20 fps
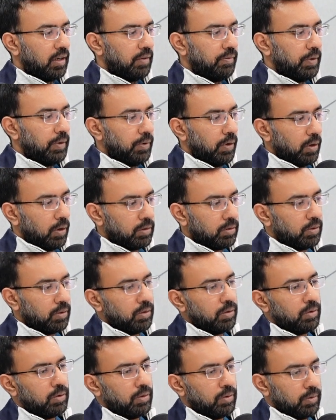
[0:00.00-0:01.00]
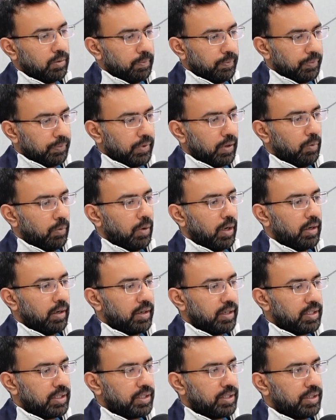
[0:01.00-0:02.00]
We will also do one
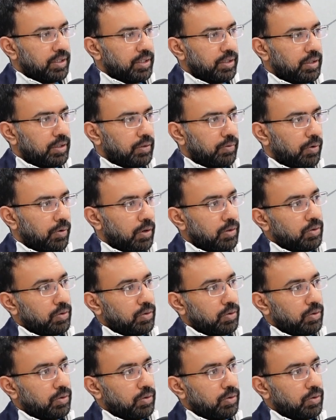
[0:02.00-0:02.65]
registration for